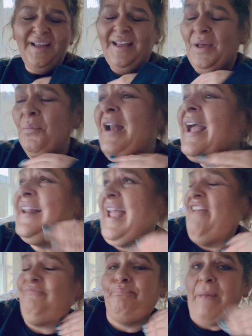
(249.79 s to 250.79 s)
And we're not going to
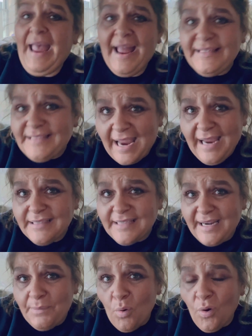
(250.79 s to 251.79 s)
have bad days
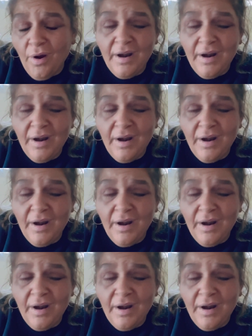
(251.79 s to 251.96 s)
anymore.